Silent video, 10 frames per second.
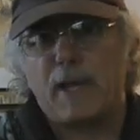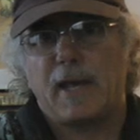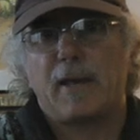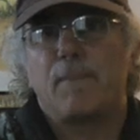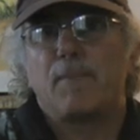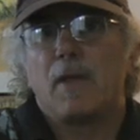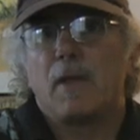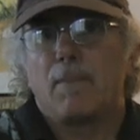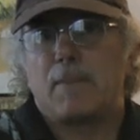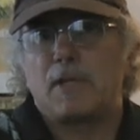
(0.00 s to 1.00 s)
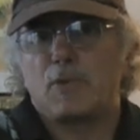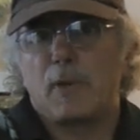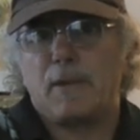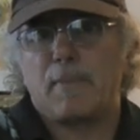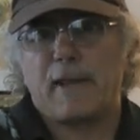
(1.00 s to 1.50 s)
pick
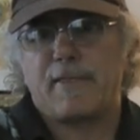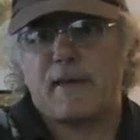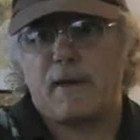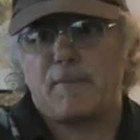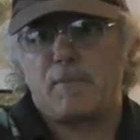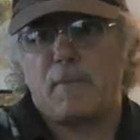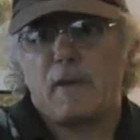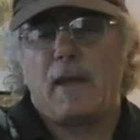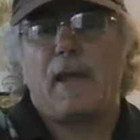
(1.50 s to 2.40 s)
between my thumb